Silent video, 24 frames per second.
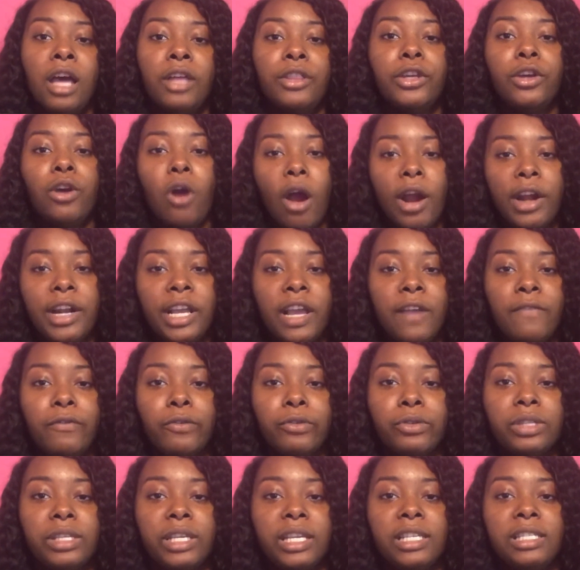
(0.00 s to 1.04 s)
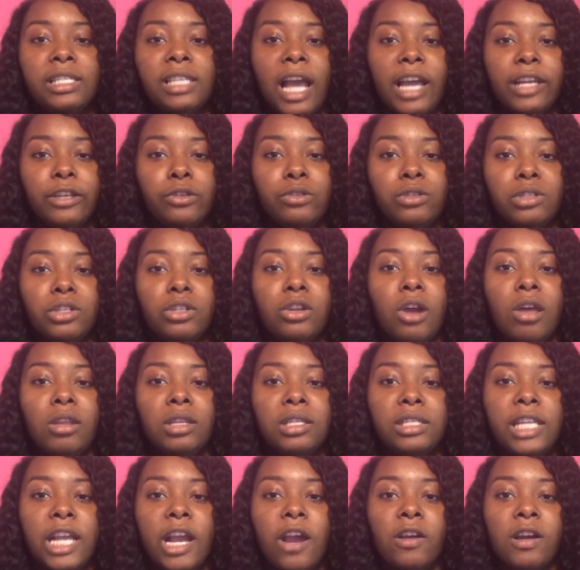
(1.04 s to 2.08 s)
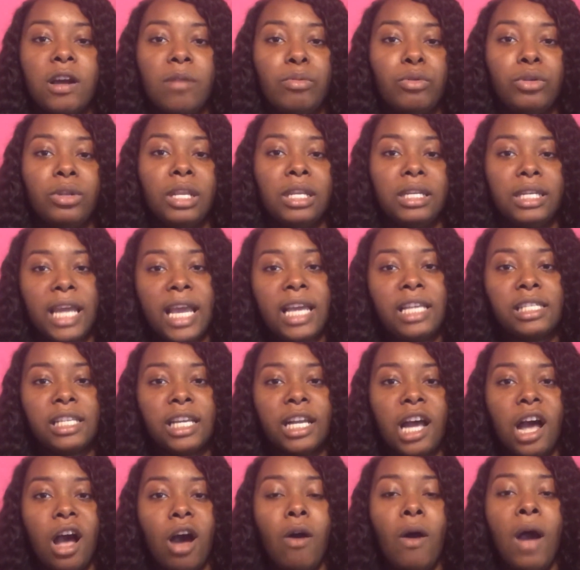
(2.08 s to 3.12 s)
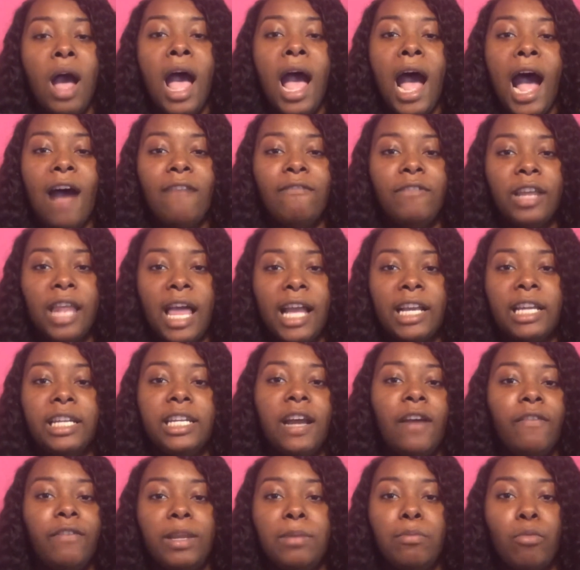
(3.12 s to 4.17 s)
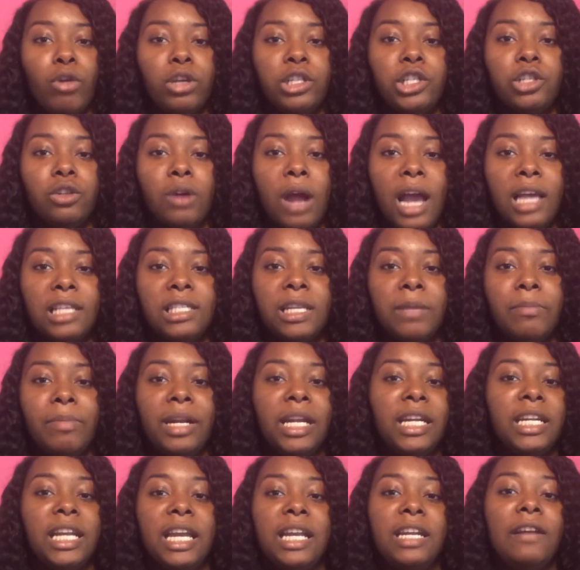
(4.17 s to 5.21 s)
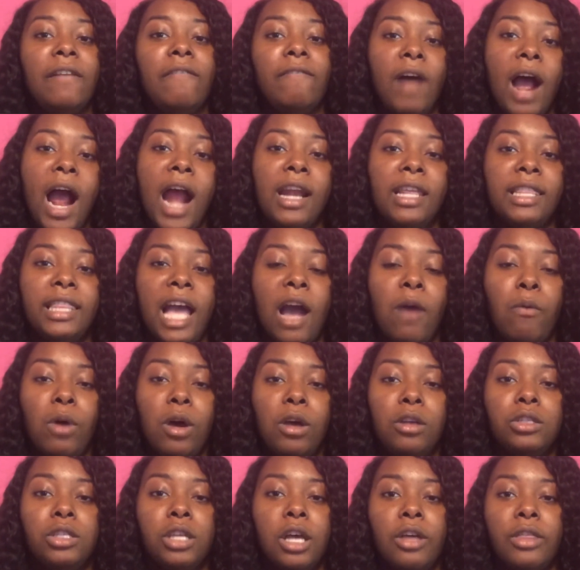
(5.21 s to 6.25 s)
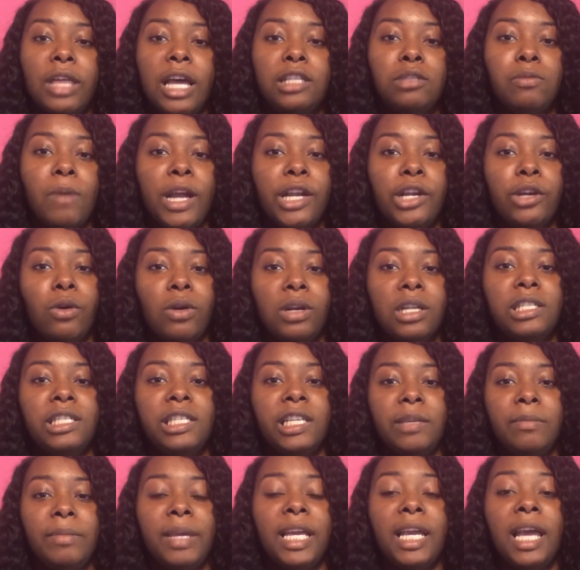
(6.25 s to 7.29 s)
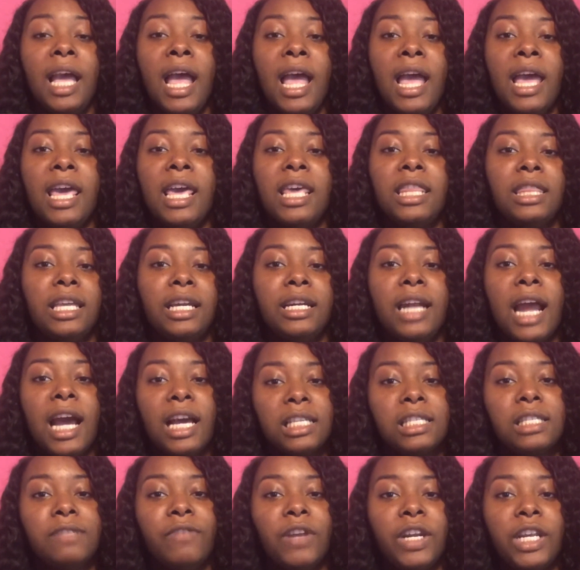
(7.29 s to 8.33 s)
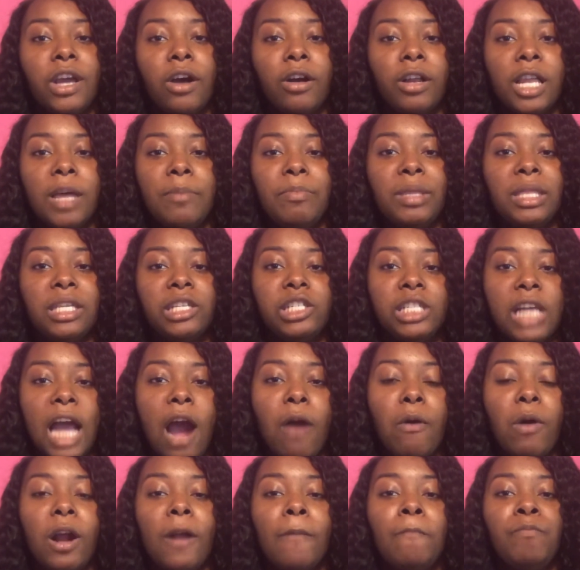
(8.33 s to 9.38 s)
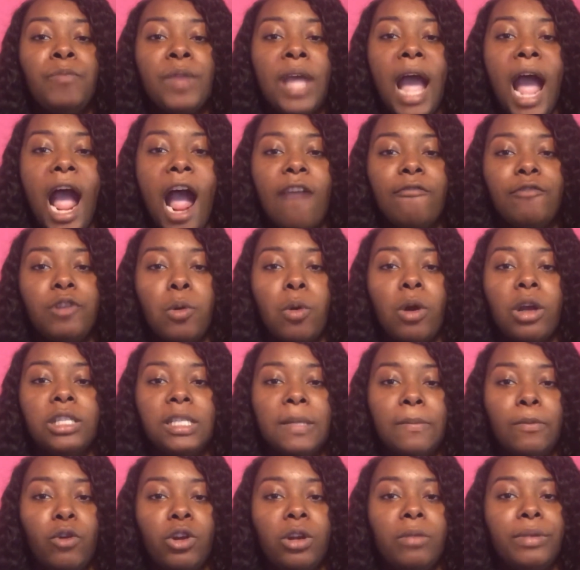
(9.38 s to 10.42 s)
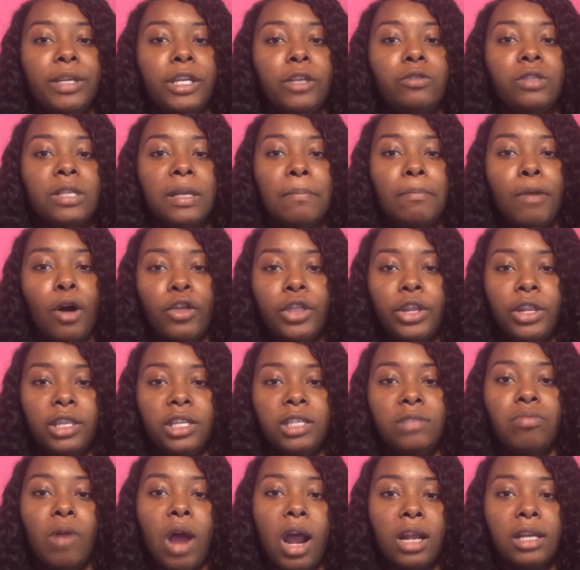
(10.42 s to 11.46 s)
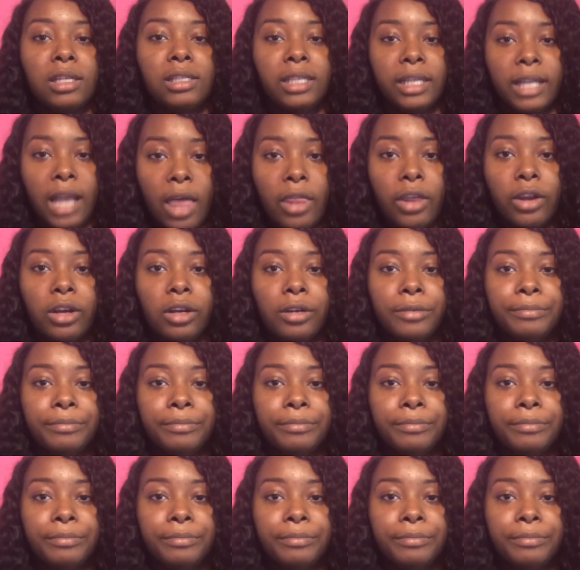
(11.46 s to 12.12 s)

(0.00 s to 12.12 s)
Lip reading: The Garnier Fructis, I used it on this hair a couple of days ago. I feel like it definitely moisturized it, but it didn't define it that well. So that's why you're going to see me in the next video clip in the shower. Afterwards, I'm going to be using both of these products together.